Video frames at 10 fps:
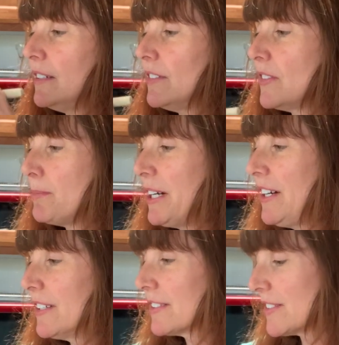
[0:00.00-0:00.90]
of the
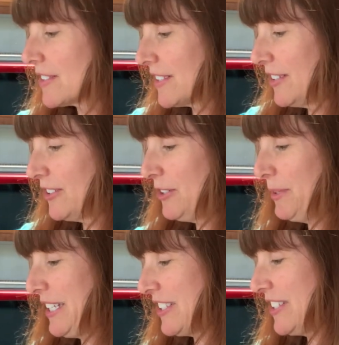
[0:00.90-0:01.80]
box. Ooh,
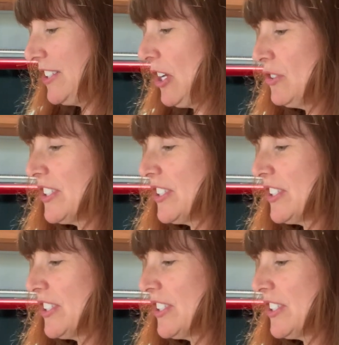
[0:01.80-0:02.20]
and it's so